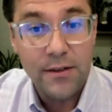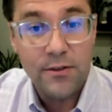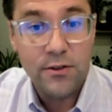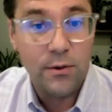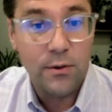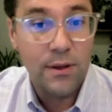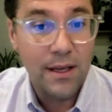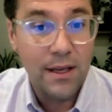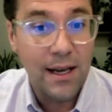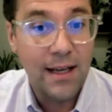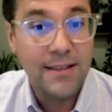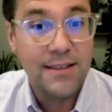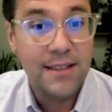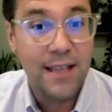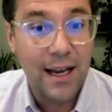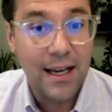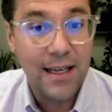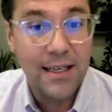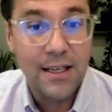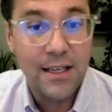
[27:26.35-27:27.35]
so in the next
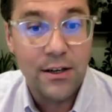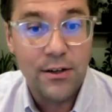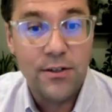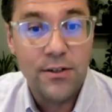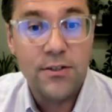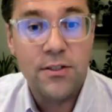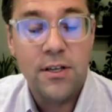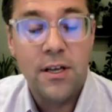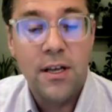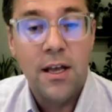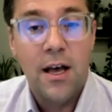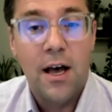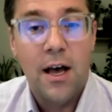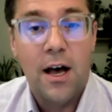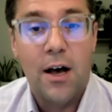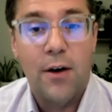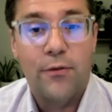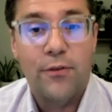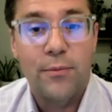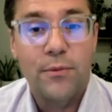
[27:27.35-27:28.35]
9 years,
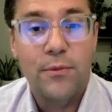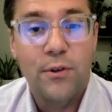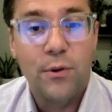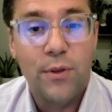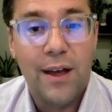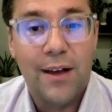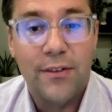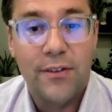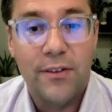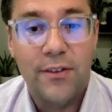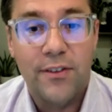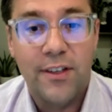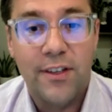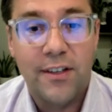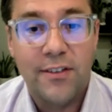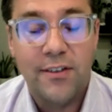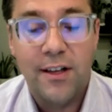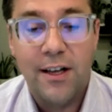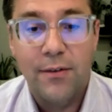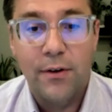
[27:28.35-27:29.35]
from
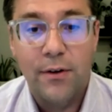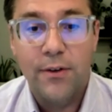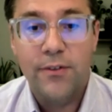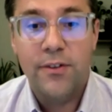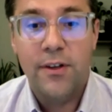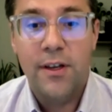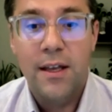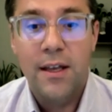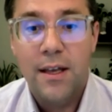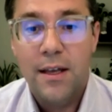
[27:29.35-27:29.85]
2006 levels.